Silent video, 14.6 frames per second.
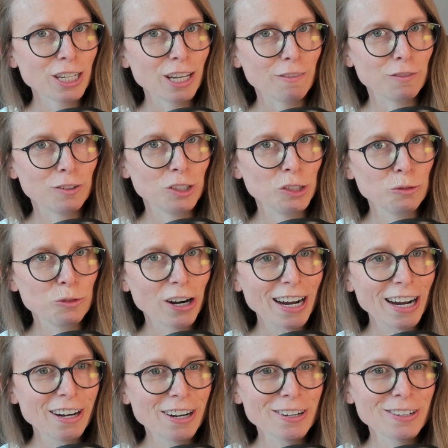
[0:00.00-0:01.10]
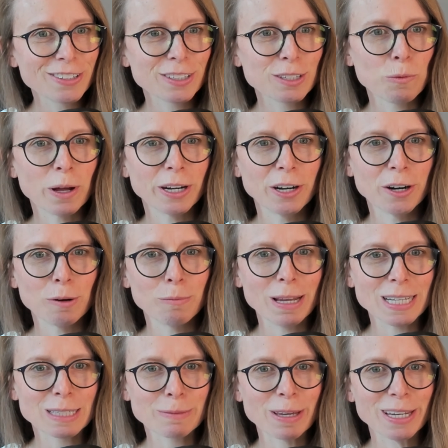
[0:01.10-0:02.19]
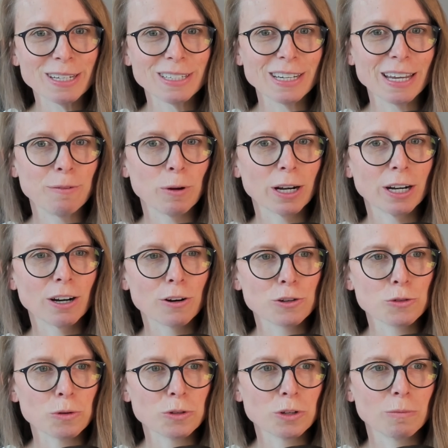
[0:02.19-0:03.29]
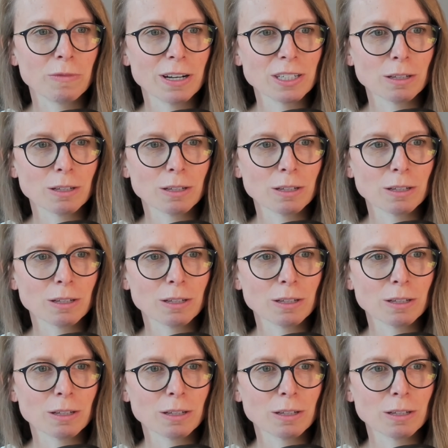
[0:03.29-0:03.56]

have 2 dryers, one in our basement and one in our short-term rental